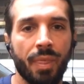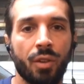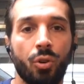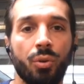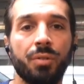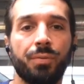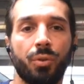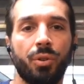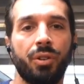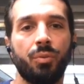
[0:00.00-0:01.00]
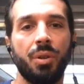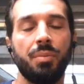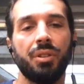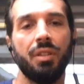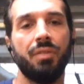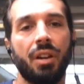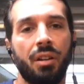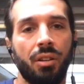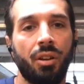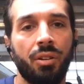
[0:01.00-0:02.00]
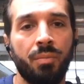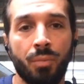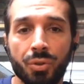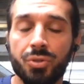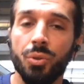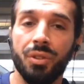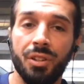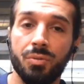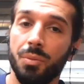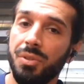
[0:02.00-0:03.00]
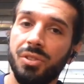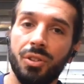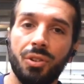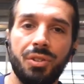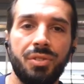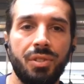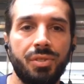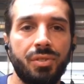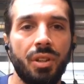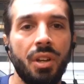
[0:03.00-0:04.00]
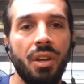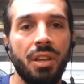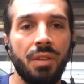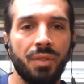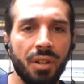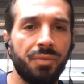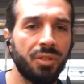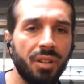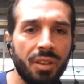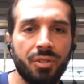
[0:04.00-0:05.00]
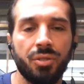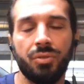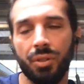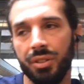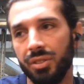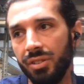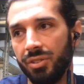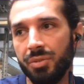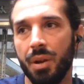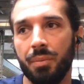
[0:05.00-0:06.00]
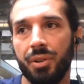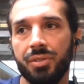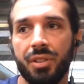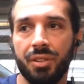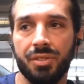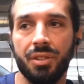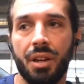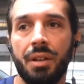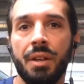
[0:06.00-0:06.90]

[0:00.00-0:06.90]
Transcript: going forward. We believe that most tokens will be securities, even if today there's utility, there's members, and this and that.